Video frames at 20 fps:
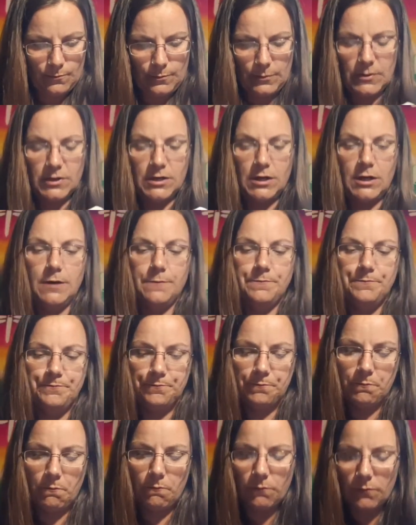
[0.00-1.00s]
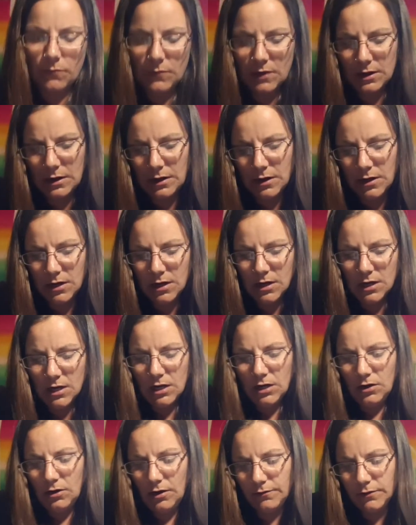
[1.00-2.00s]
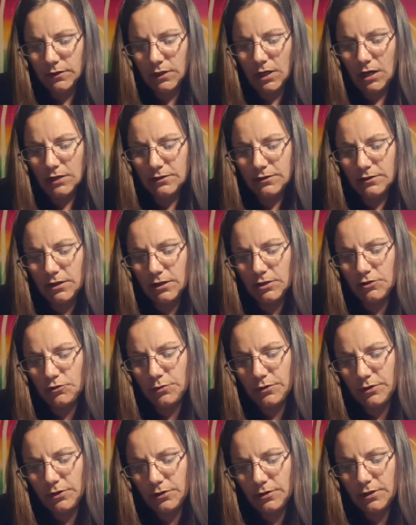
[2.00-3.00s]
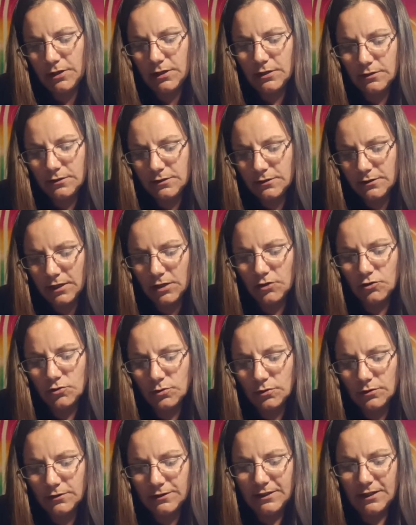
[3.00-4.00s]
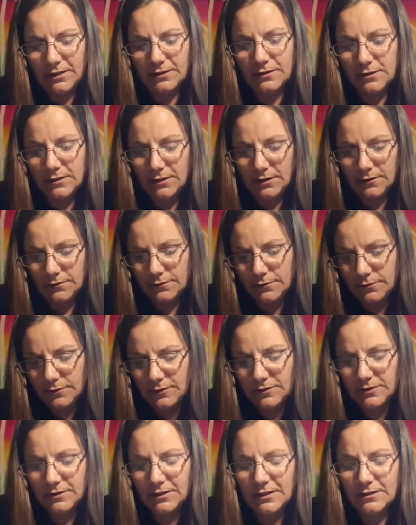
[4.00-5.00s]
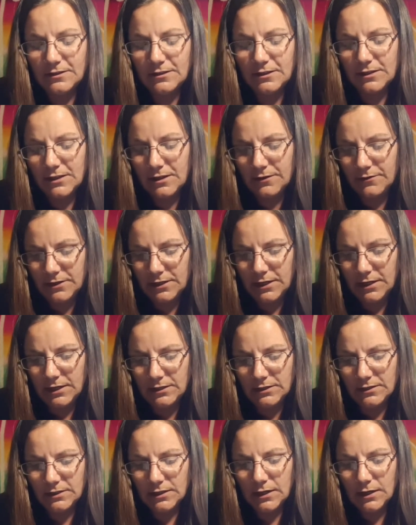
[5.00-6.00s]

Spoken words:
Okay. You have lost touch with your instinctual sensitivities.